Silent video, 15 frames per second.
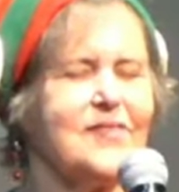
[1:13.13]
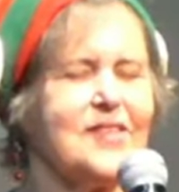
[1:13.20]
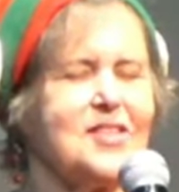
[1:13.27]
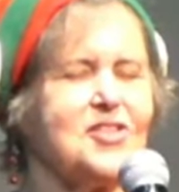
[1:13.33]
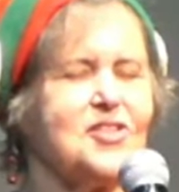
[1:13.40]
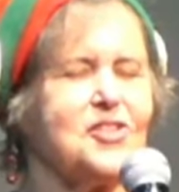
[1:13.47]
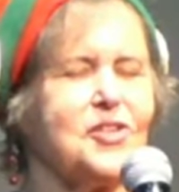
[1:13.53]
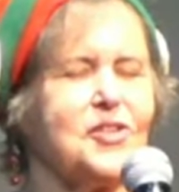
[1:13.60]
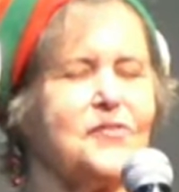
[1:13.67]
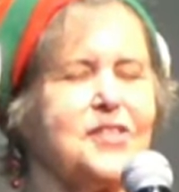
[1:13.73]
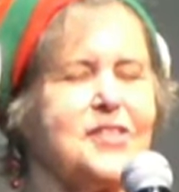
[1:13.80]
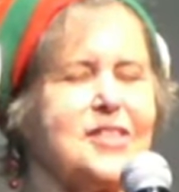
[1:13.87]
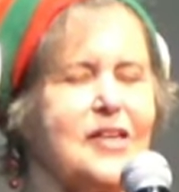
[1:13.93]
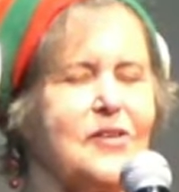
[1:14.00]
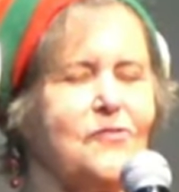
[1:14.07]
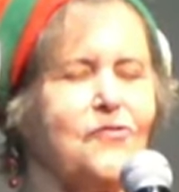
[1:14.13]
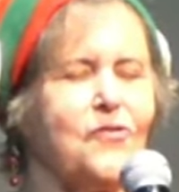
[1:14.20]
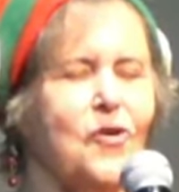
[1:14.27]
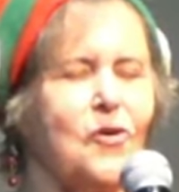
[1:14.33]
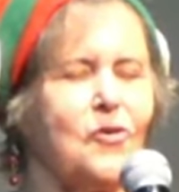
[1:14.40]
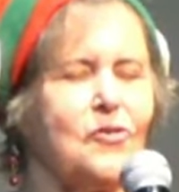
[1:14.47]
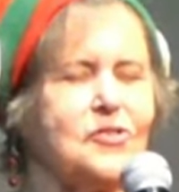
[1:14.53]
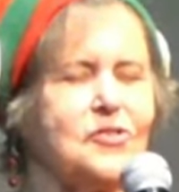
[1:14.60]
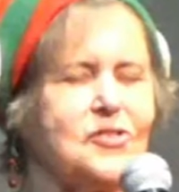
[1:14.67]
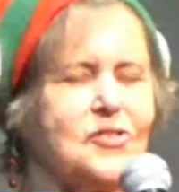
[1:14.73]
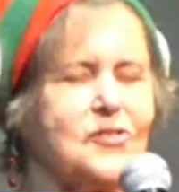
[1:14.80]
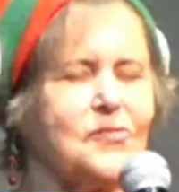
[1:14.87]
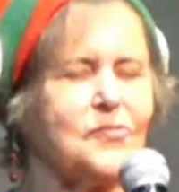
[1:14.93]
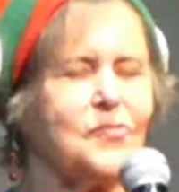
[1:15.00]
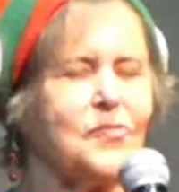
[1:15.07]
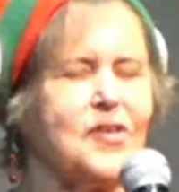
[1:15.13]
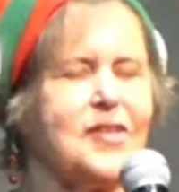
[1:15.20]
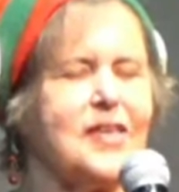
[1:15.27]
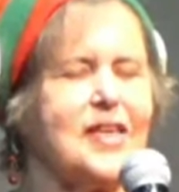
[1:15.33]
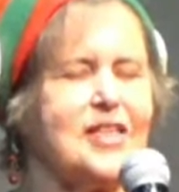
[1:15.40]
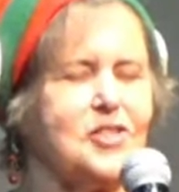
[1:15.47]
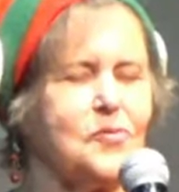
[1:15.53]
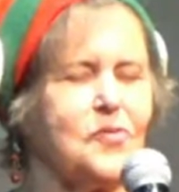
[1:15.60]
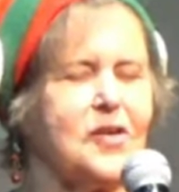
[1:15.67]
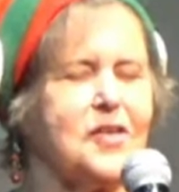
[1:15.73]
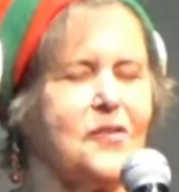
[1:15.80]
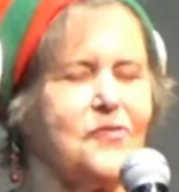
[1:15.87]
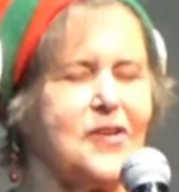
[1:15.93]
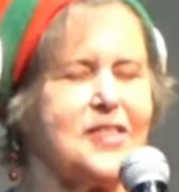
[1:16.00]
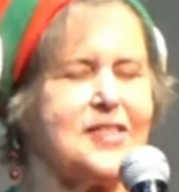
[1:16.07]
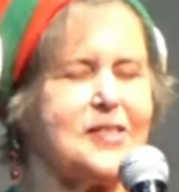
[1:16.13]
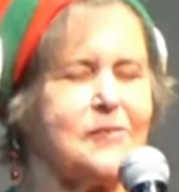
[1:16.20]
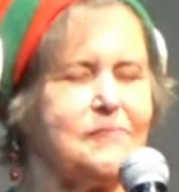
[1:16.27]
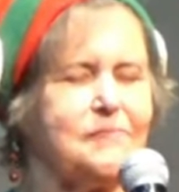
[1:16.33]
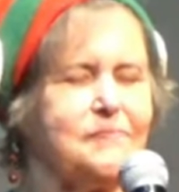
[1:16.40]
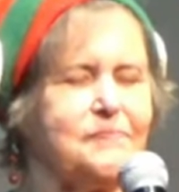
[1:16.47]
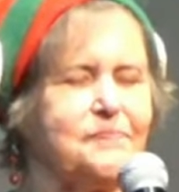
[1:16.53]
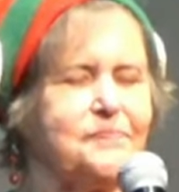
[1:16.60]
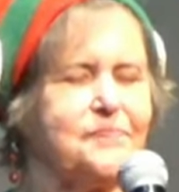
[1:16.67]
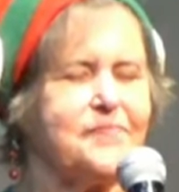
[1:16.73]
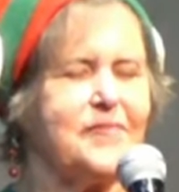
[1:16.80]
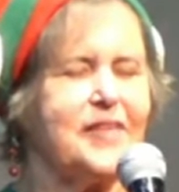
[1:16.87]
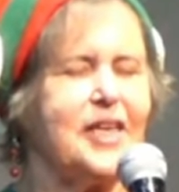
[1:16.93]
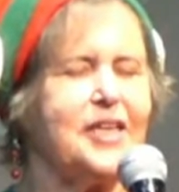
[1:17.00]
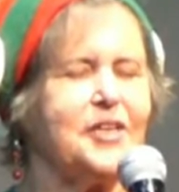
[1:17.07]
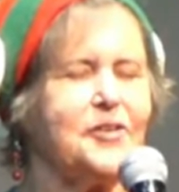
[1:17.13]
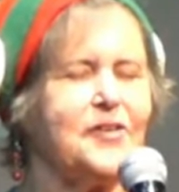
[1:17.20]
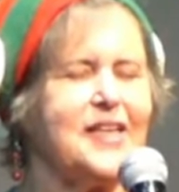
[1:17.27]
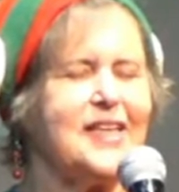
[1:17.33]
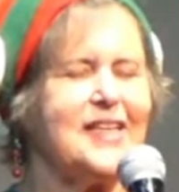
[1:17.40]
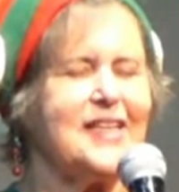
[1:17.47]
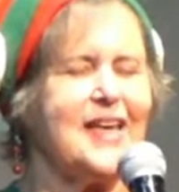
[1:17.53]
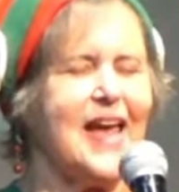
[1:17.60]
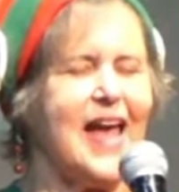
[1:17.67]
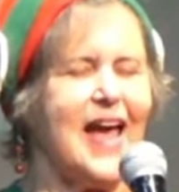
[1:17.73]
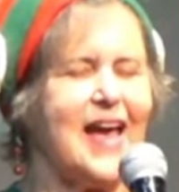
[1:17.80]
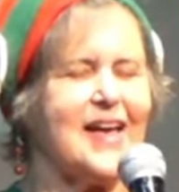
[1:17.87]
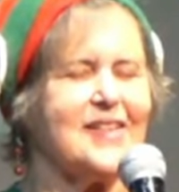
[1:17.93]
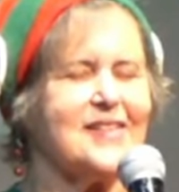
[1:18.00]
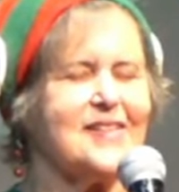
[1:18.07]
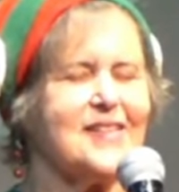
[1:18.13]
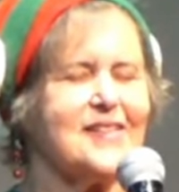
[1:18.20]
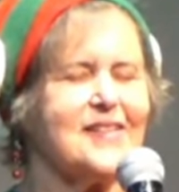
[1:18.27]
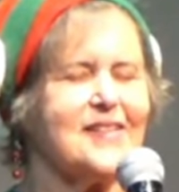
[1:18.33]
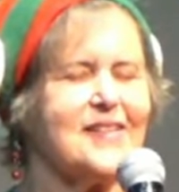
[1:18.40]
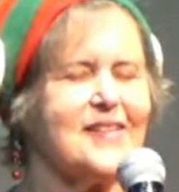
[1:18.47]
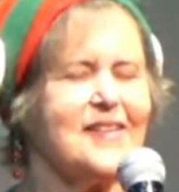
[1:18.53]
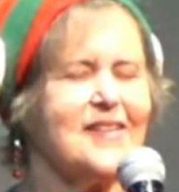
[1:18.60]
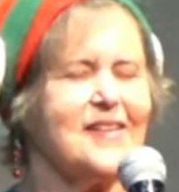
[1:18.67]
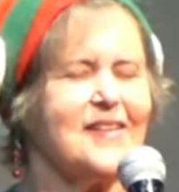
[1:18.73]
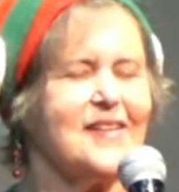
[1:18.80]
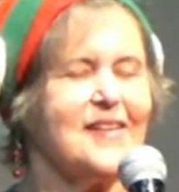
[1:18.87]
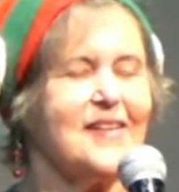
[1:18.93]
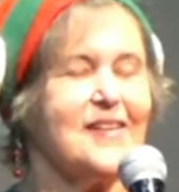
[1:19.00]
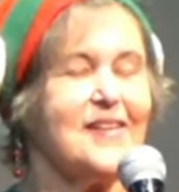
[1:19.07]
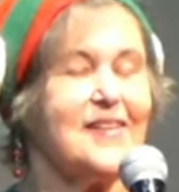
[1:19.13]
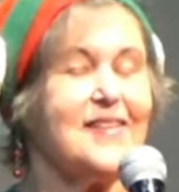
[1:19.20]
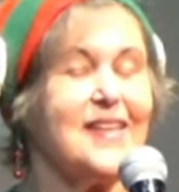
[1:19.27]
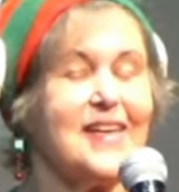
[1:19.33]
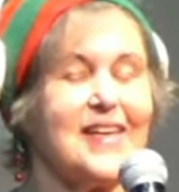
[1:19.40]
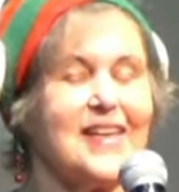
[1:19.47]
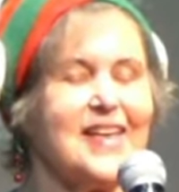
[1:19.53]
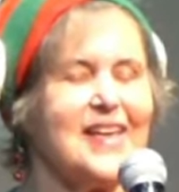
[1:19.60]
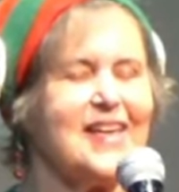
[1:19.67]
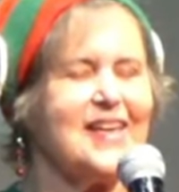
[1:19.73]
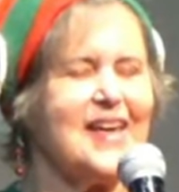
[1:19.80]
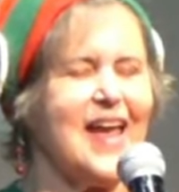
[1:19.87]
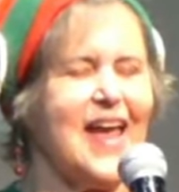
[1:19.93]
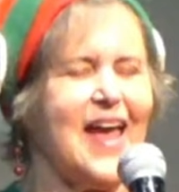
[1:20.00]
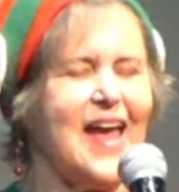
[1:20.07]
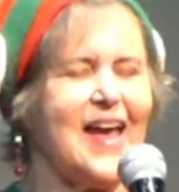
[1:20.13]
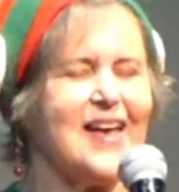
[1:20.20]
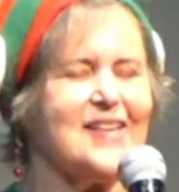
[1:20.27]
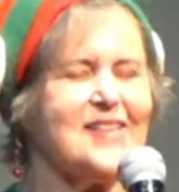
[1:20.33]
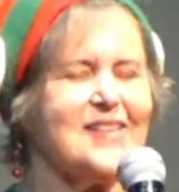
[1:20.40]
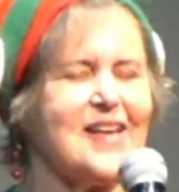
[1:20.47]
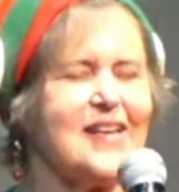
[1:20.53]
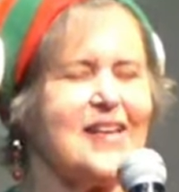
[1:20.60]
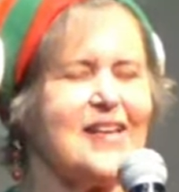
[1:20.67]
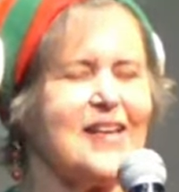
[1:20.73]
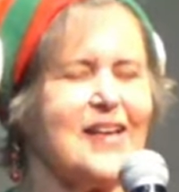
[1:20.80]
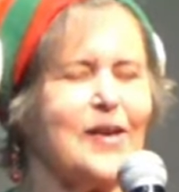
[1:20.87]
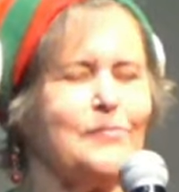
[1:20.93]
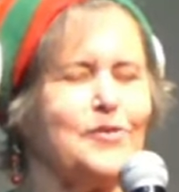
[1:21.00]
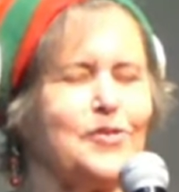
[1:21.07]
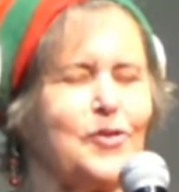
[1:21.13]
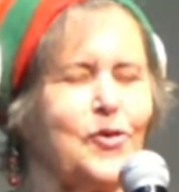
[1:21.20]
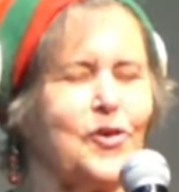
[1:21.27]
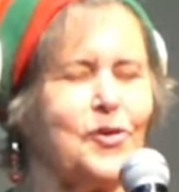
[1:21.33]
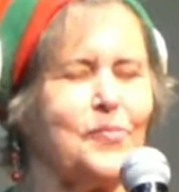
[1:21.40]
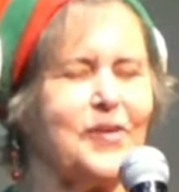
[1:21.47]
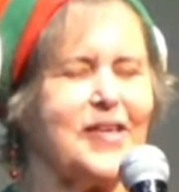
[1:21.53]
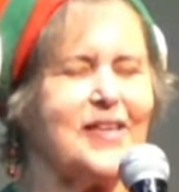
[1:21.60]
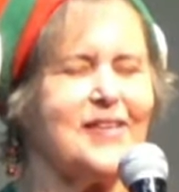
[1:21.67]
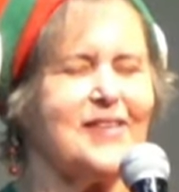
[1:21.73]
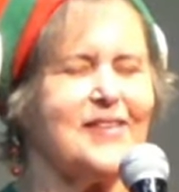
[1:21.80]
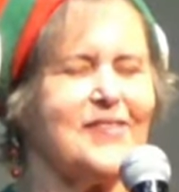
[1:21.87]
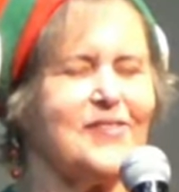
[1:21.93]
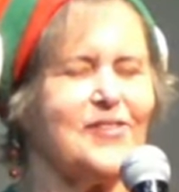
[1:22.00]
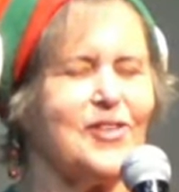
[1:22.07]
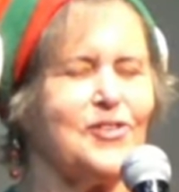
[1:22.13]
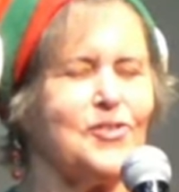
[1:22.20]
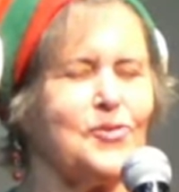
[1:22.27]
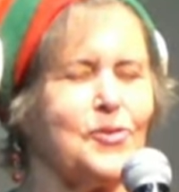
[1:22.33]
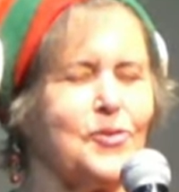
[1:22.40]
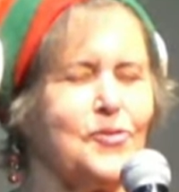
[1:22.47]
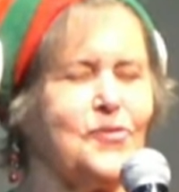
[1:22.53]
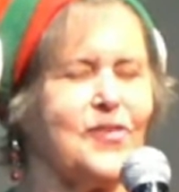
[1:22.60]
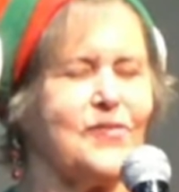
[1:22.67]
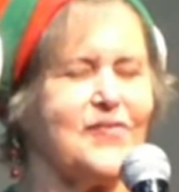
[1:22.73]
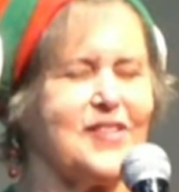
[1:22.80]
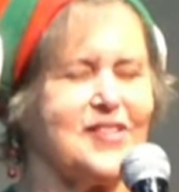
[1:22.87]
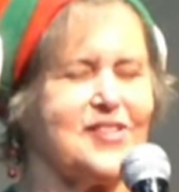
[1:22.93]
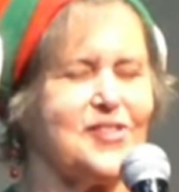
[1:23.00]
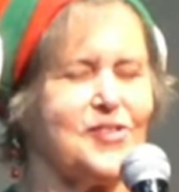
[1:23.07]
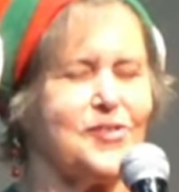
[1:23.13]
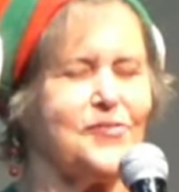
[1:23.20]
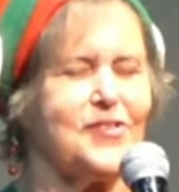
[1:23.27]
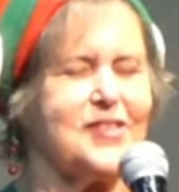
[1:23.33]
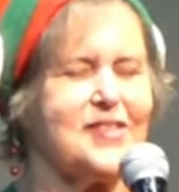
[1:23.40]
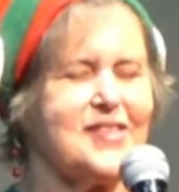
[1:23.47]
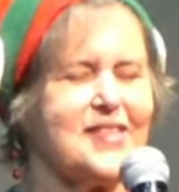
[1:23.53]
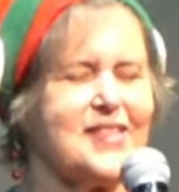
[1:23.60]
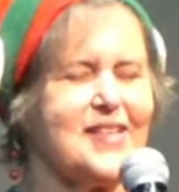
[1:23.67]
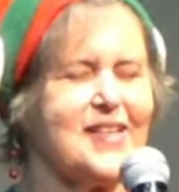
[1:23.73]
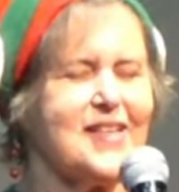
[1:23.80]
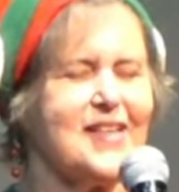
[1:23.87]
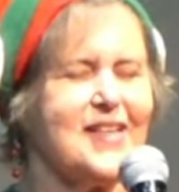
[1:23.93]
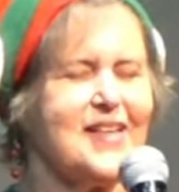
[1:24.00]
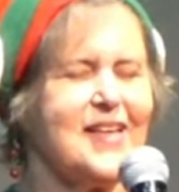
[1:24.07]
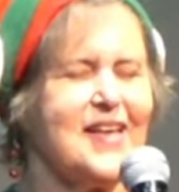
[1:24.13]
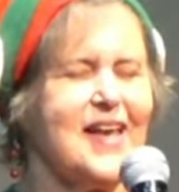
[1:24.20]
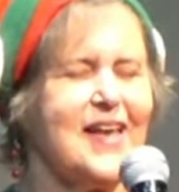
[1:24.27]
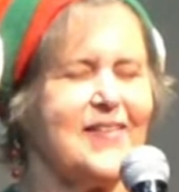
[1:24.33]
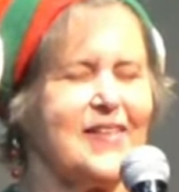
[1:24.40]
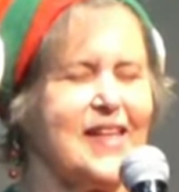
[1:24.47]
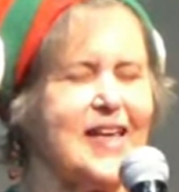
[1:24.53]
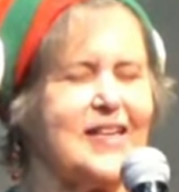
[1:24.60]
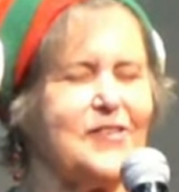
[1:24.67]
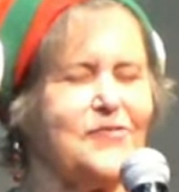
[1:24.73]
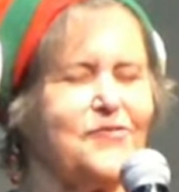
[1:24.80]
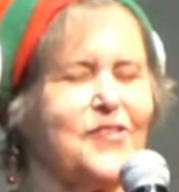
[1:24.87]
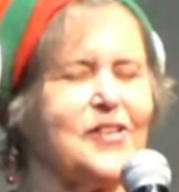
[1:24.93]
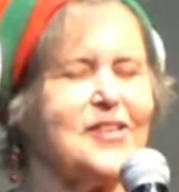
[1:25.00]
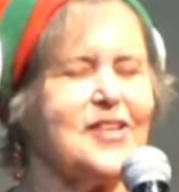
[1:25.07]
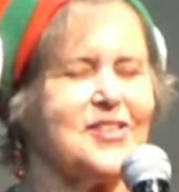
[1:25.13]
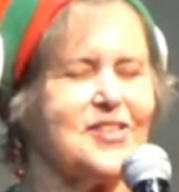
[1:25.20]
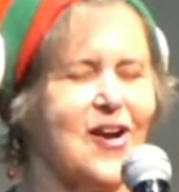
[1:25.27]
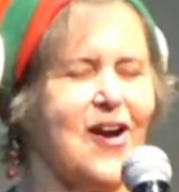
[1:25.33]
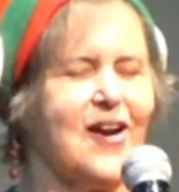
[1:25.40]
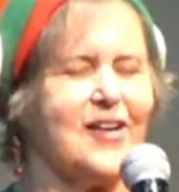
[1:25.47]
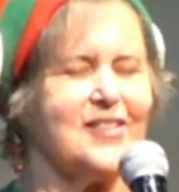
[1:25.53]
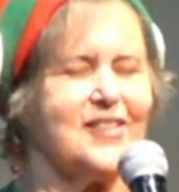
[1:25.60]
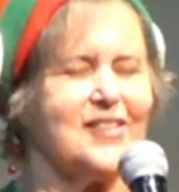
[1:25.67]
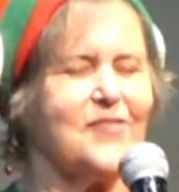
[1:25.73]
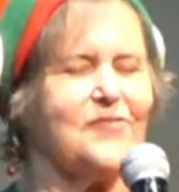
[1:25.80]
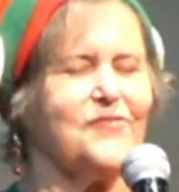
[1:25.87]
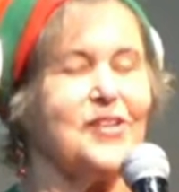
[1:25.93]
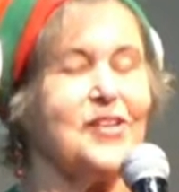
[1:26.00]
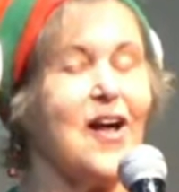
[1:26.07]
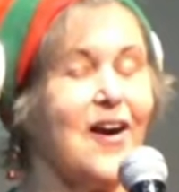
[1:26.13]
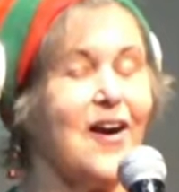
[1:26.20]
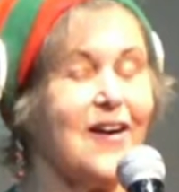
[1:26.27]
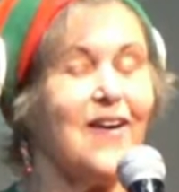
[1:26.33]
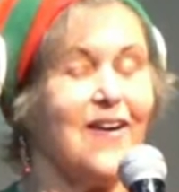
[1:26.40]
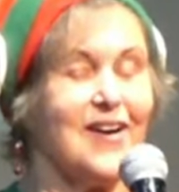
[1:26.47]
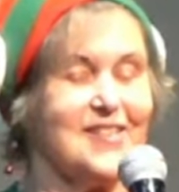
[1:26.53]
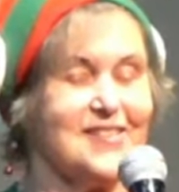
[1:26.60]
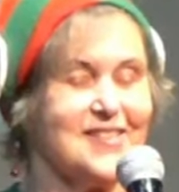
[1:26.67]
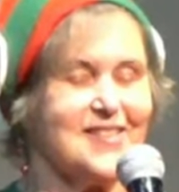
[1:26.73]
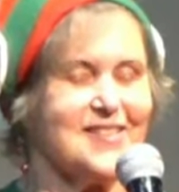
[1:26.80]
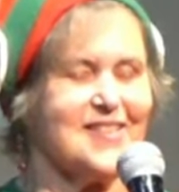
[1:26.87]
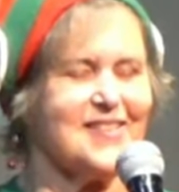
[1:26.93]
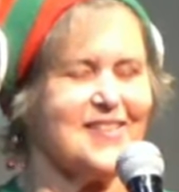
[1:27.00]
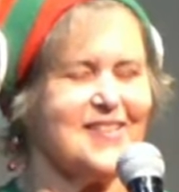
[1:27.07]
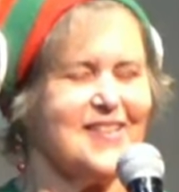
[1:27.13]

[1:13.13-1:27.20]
this service unfolds with each one of us hearing and thinking and absorbing the truth of this service, and let it fill us hearts, fill our hearts.